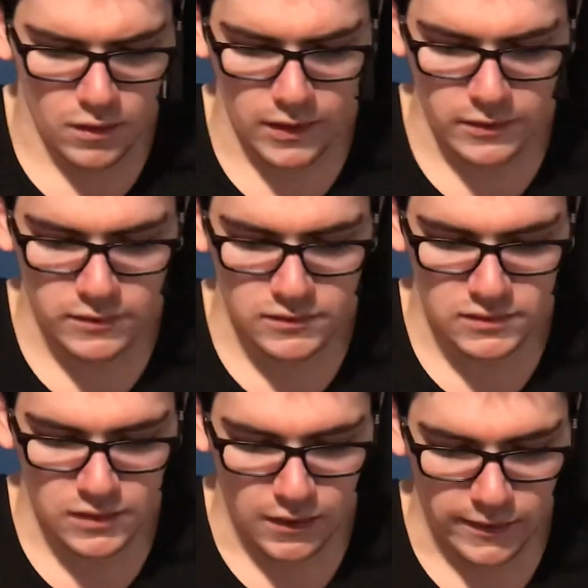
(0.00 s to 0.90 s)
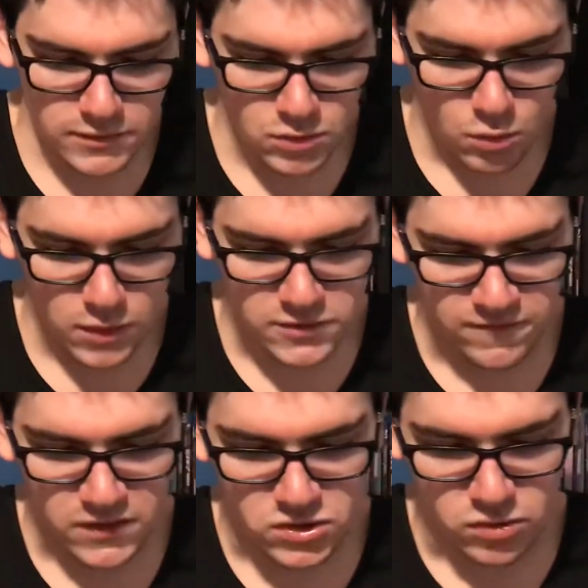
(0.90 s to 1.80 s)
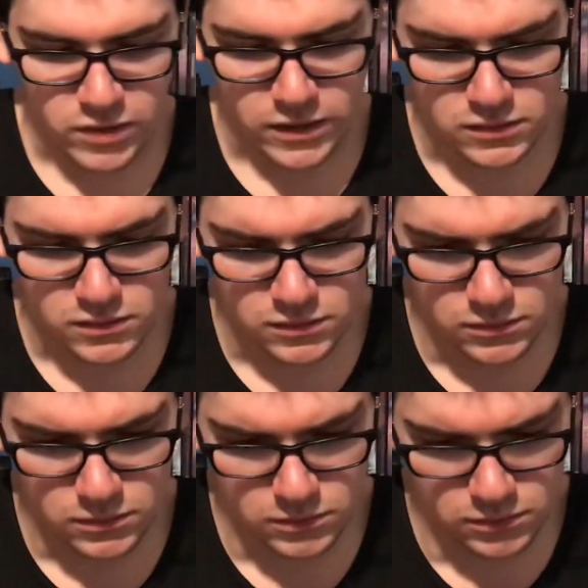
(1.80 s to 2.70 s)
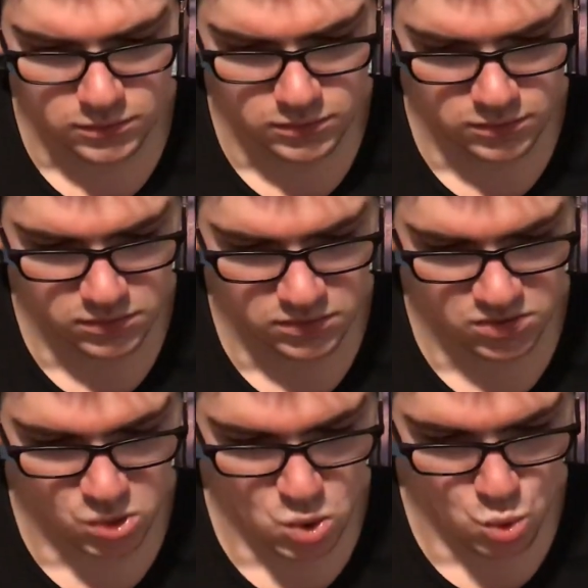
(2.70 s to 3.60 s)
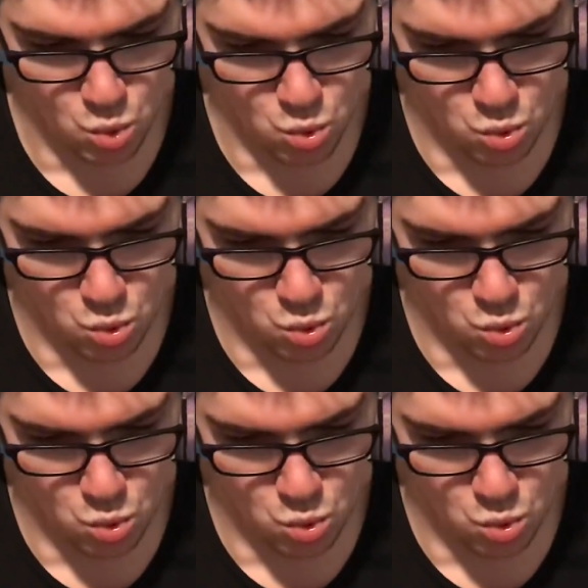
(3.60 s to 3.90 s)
I like this. I like to watch featurettes. Ew.